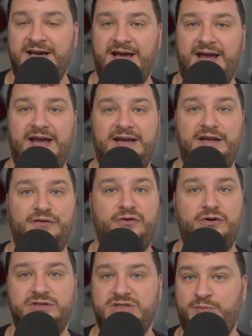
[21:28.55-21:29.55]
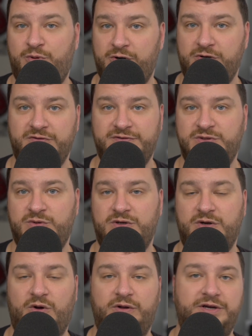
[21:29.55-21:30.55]
And if you're a supporter of
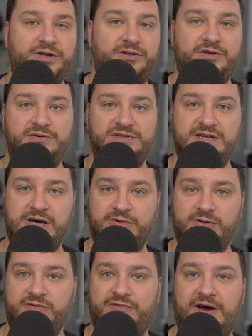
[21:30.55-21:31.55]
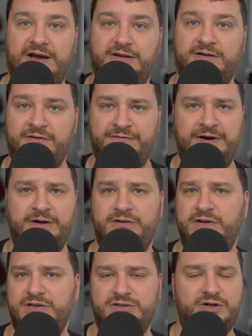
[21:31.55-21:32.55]
Sorg, all you got to do is download the file, follow
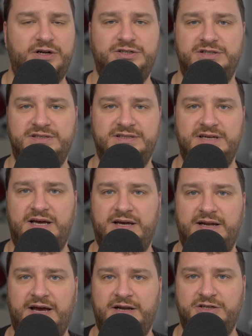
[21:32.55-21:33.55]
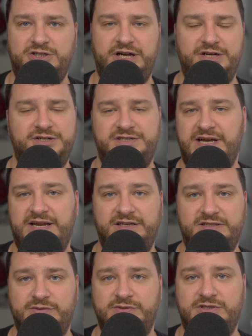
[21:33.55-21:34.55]
the instructions on how to change your
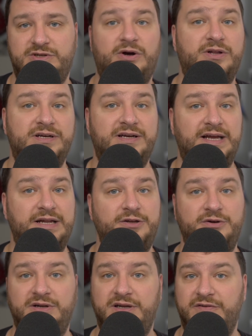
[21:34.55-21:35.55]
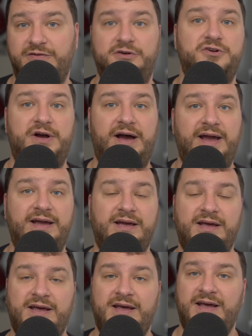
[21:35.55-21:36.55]
settings to install it, and you could give it a try.
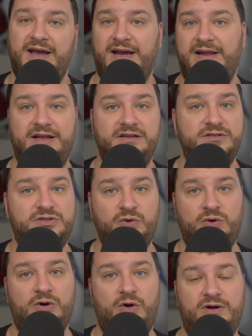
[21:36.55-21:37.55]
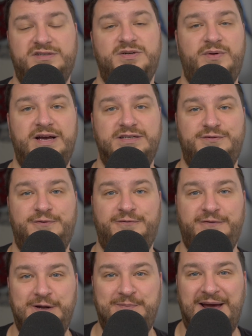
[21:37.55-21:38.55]
And then Sorg also asked for
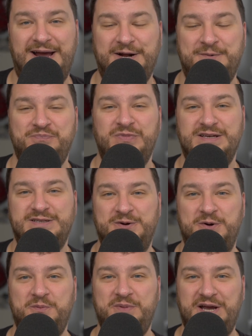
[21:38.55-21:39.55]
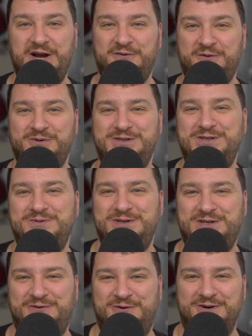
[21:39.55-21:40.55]
feedback, so be careful what you
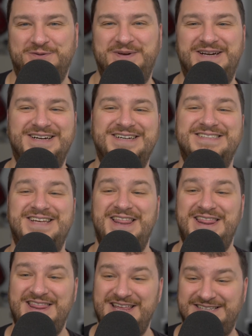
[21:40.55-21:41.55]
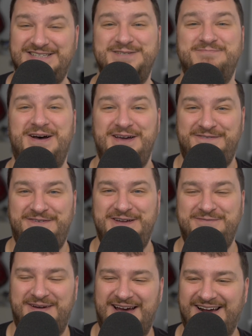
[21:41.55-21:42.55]
wish for, because this is my
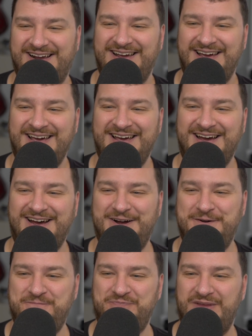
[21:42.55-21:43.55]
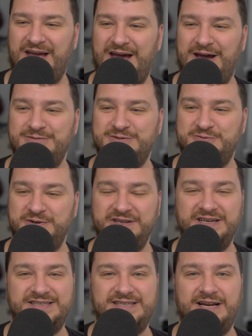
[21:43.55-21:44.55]
feedback. I was
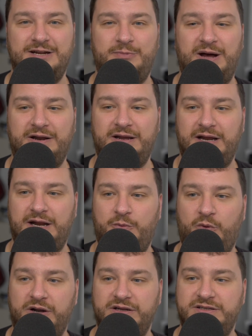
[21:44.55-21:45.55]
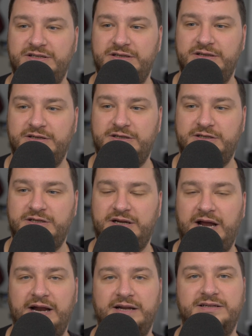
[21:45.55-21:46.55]
really excited about it, and I wanted to
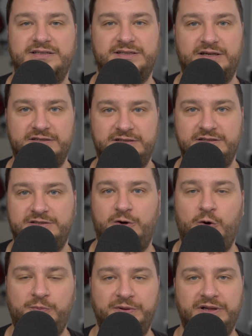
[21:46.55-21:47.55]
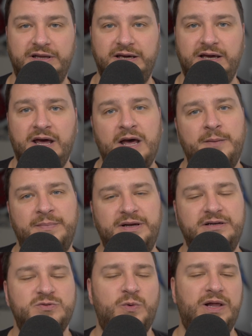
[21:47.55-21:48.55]
kind of discuss this openly,
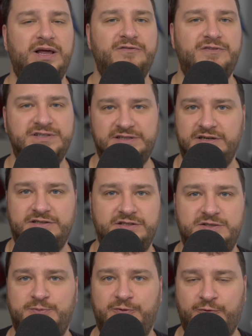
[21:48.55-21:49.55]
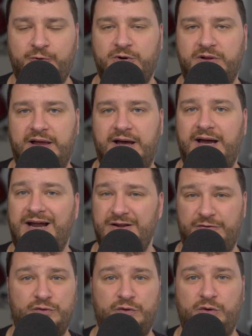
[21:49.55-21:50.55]
because while I've discussed this before a lot, I
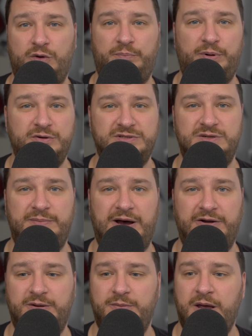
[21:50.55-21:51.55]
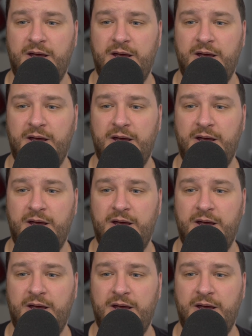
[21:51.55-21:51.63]
never wrote a post about it